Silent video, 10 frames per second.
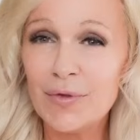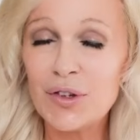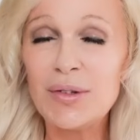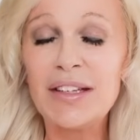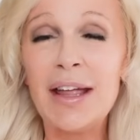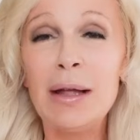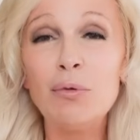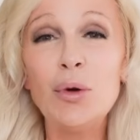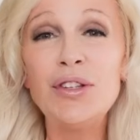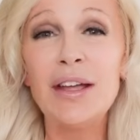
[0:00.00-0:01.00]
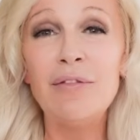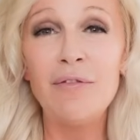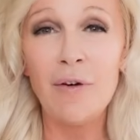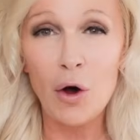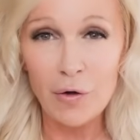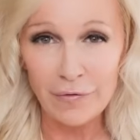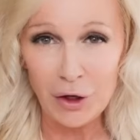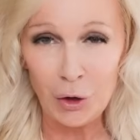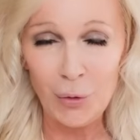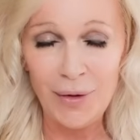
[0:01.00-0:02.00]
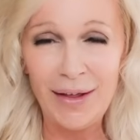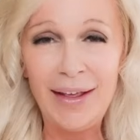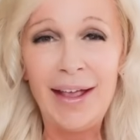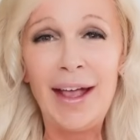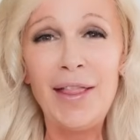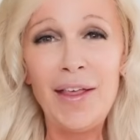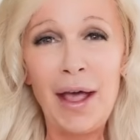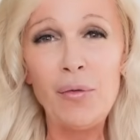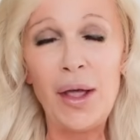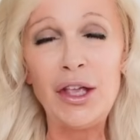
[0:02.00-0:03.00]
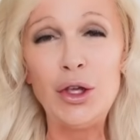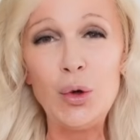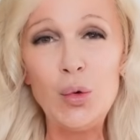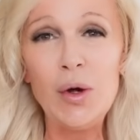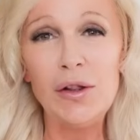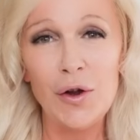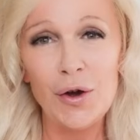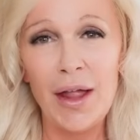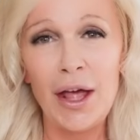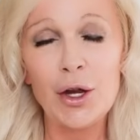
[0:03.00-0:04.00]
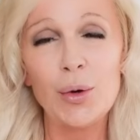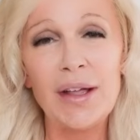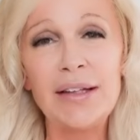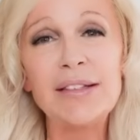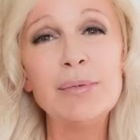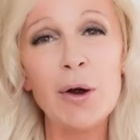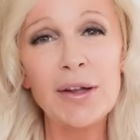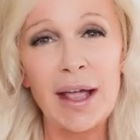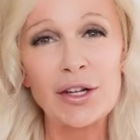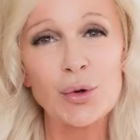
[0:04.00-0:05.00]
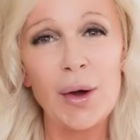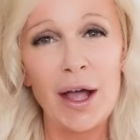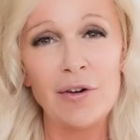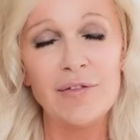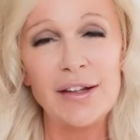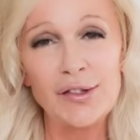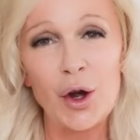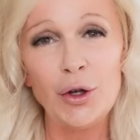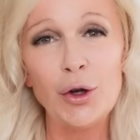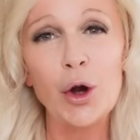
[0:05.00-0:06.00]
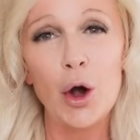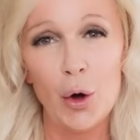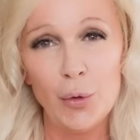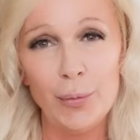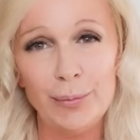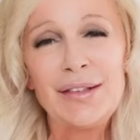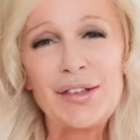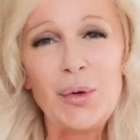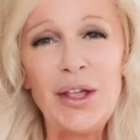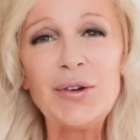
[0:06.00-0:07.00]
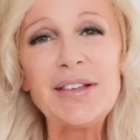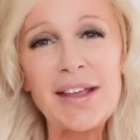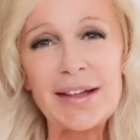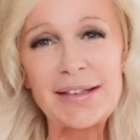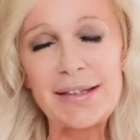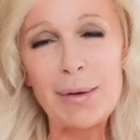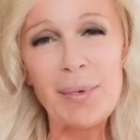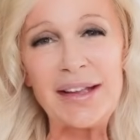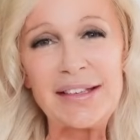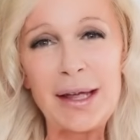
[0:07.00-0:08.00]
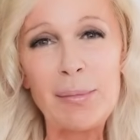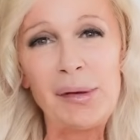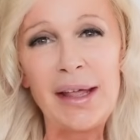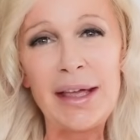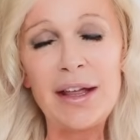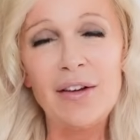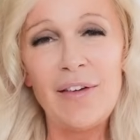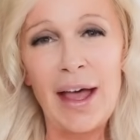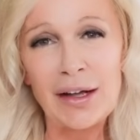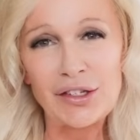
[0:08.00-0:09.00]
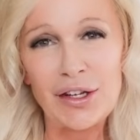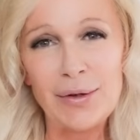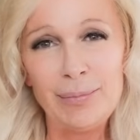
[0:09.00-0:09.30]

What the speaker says: So today I'm going to involve you, and that way you will learn how to create smart casual outfits on your own. So here is that step-by-step plan of action.